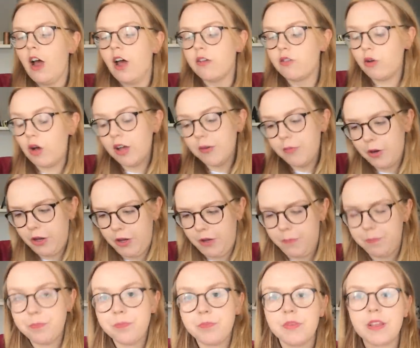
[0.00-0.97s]
So I put,
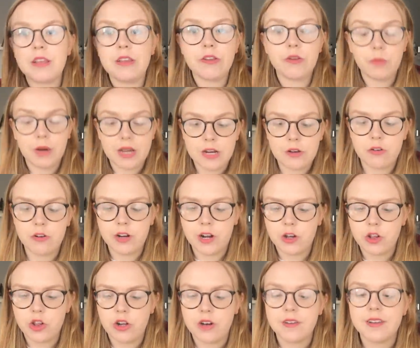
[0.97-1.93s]
this is my
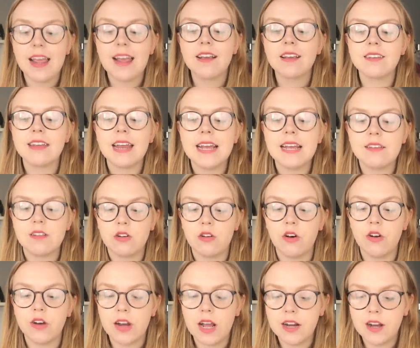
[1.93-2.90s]
introduction, text A is an
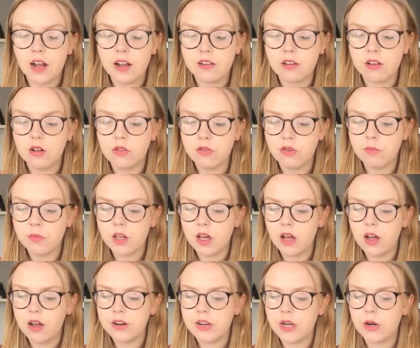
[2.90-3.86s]
online article from The
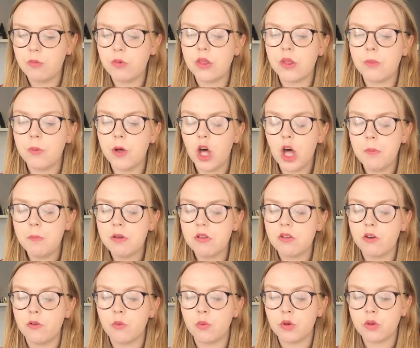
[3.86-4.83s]
Guardian with the
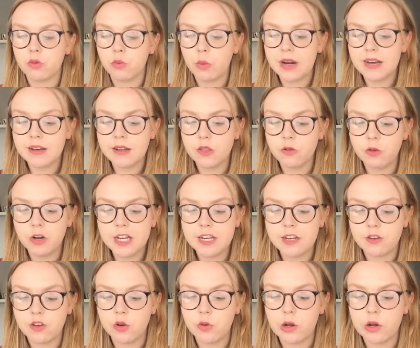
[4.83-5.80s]
purpose of persuading the
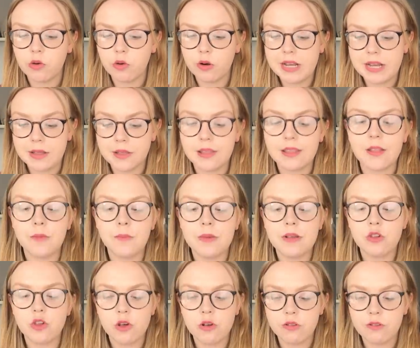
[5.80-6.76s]
reader to agree that the
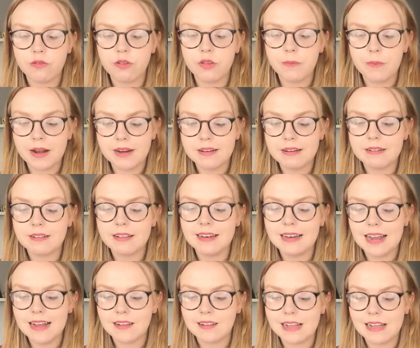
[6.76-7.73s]
misuse of semantics
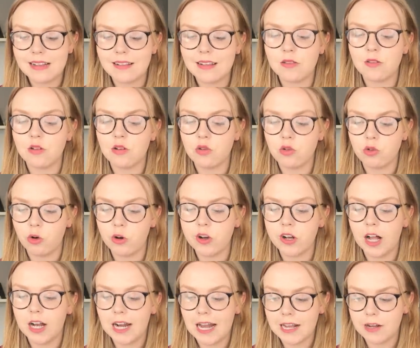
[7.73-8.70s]
and lexis is destroying
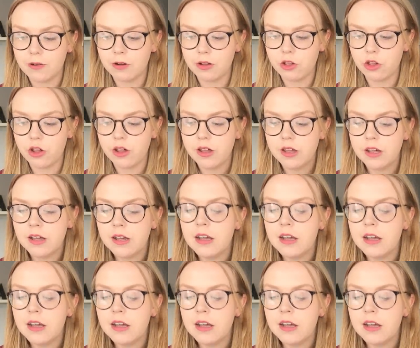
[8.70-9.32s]
our language.